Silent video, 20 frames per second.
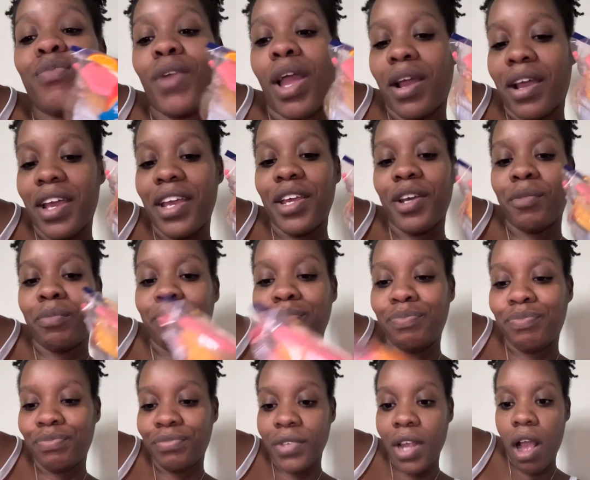Yep.
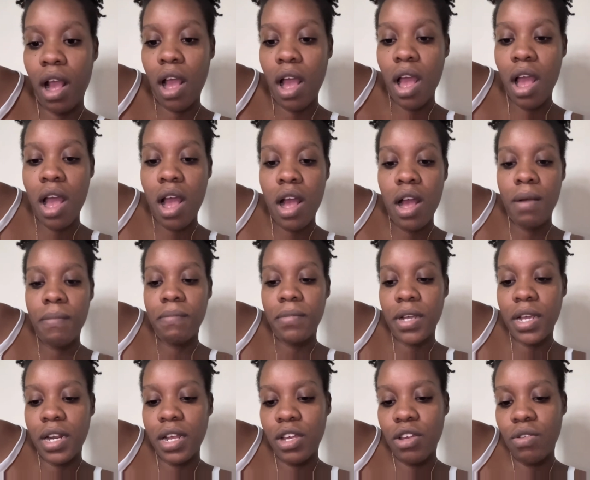
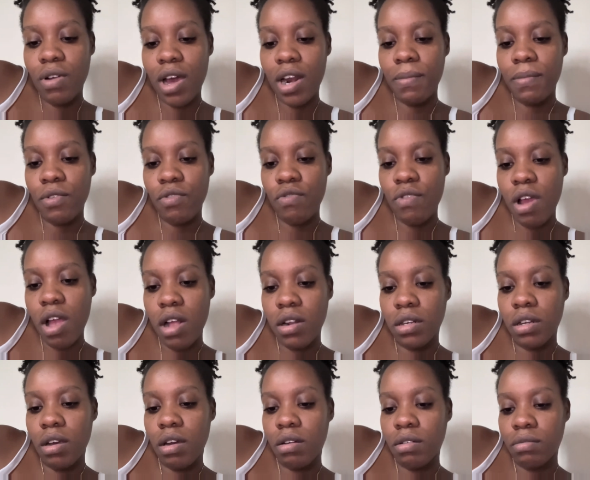Makeda, you had to be real
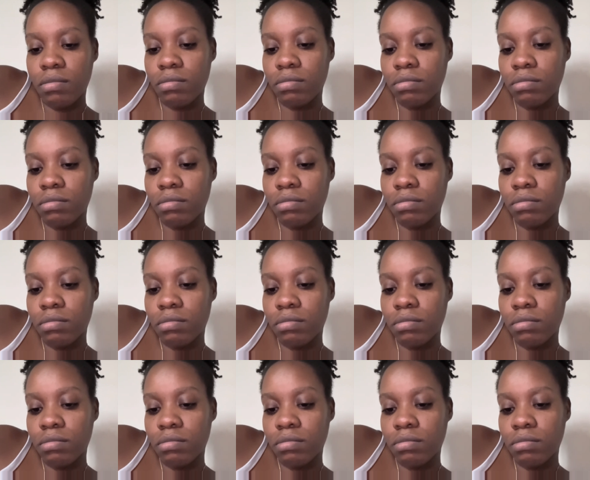dumb.